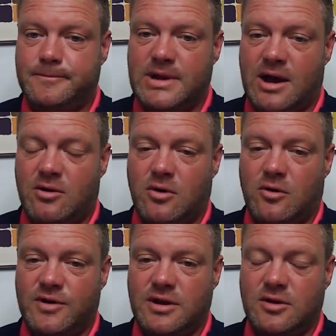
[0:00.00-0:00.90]
now
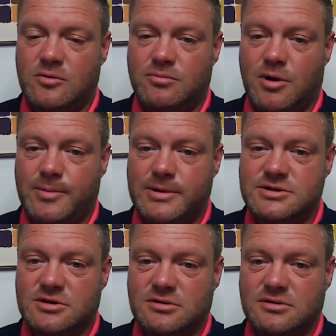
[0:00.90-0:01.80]
over to you, Prime
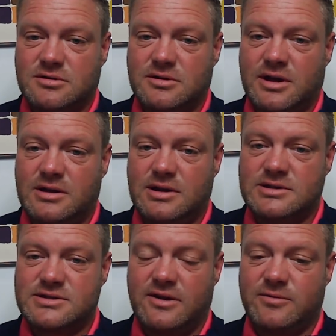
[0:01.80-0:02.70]
Minister. Yeah. And
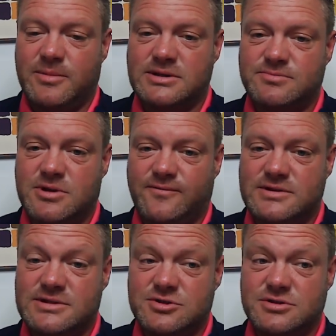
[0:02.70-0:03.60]
he's going to have to make some tough
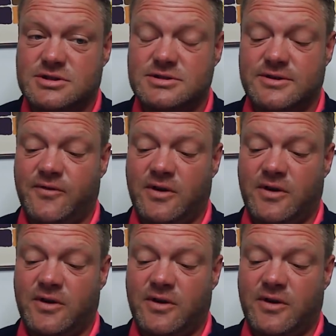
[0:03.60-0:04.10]
decisions because if